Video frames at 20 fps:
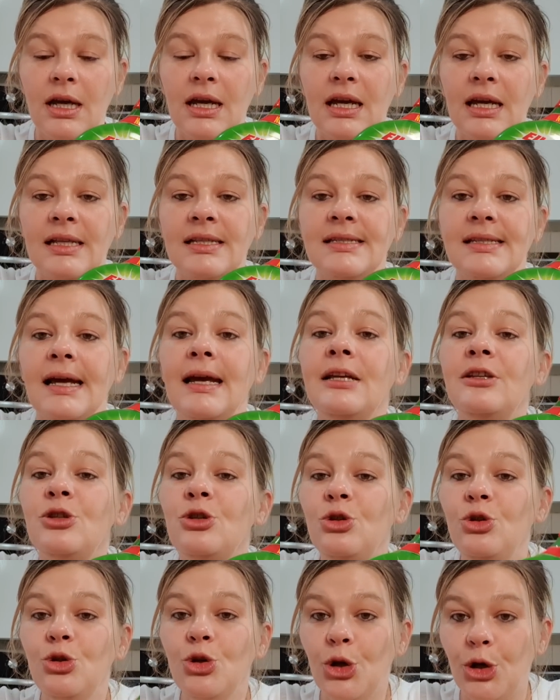It says
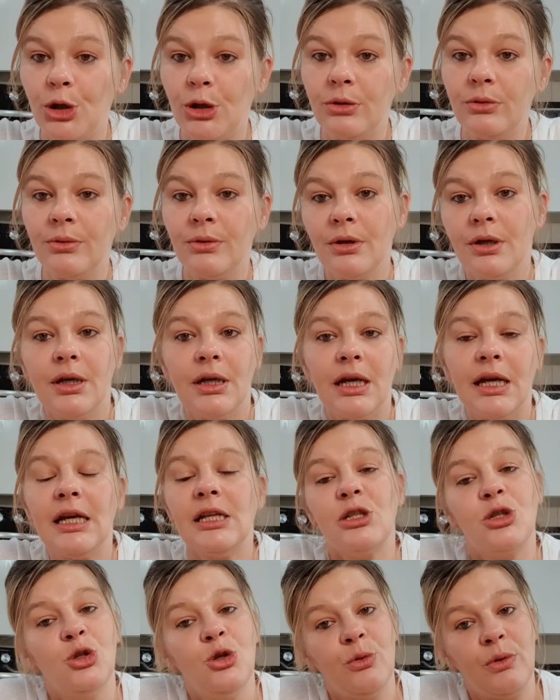new.
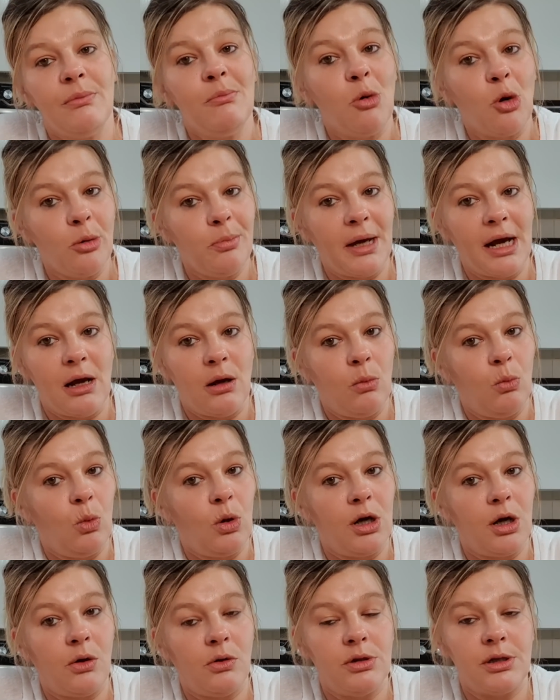It's new in my Pound
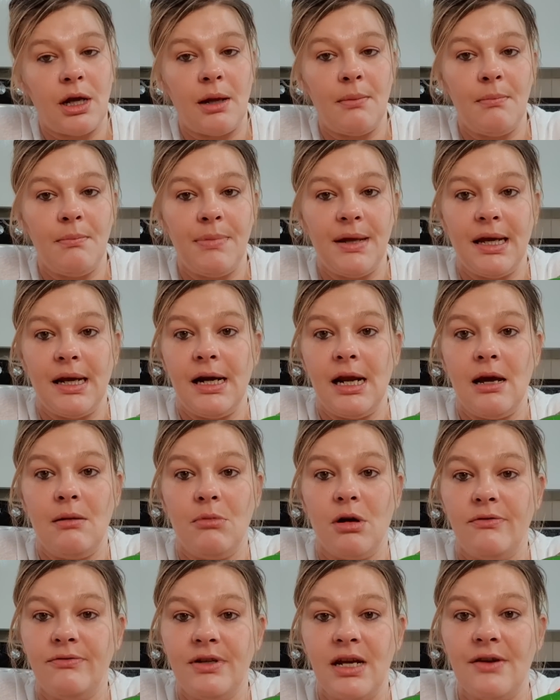World and
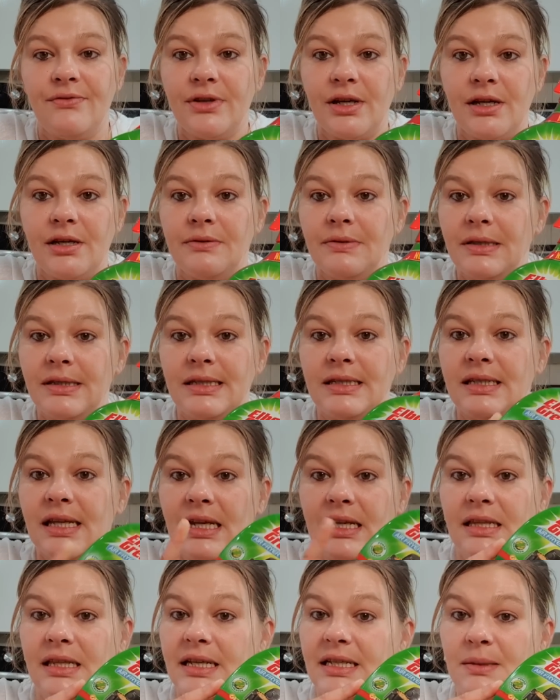B&M. I've never
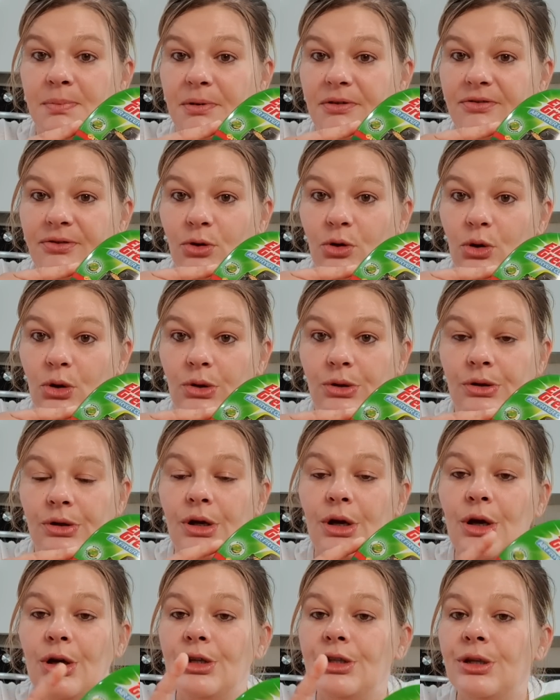seen this before.
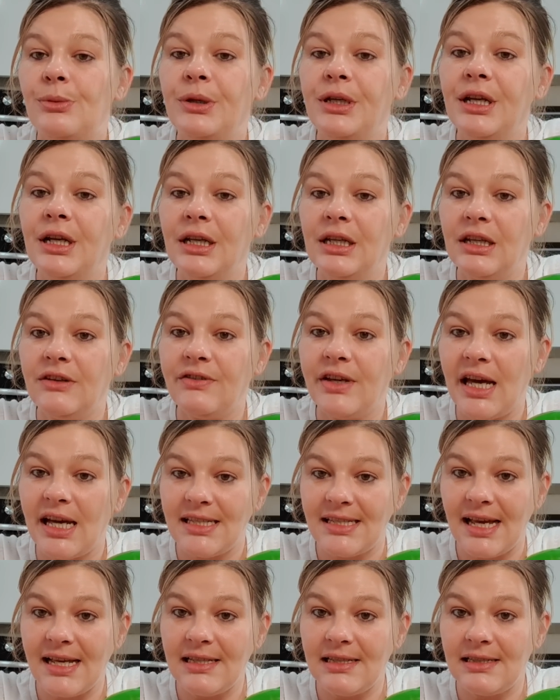So we're going to give it a
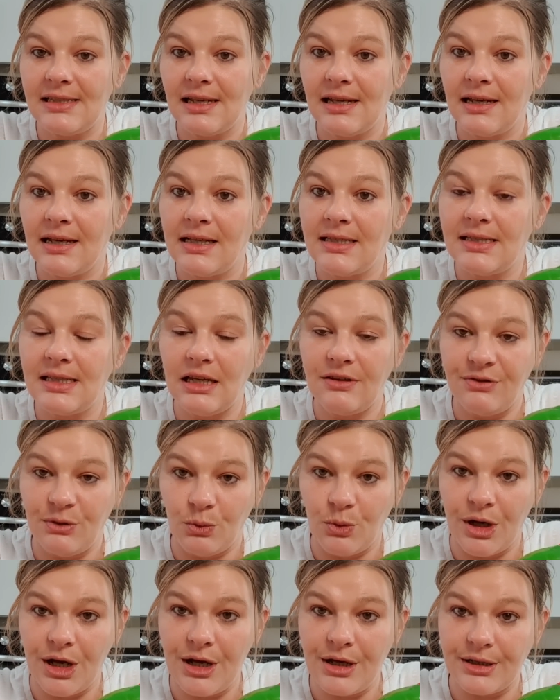test and see if it
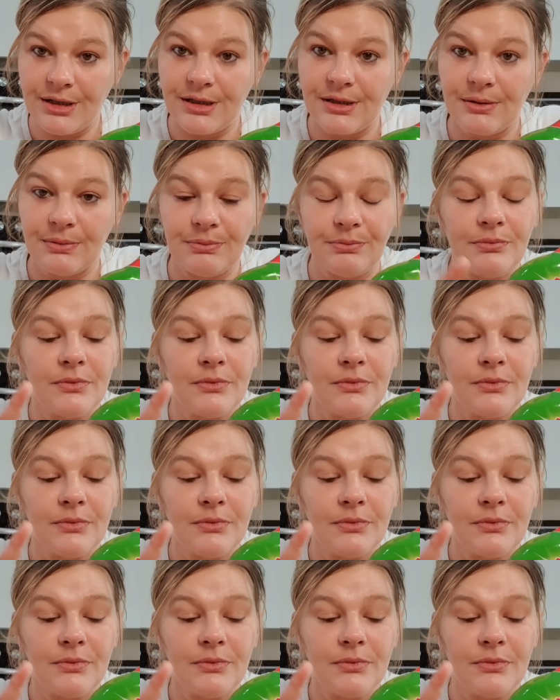works.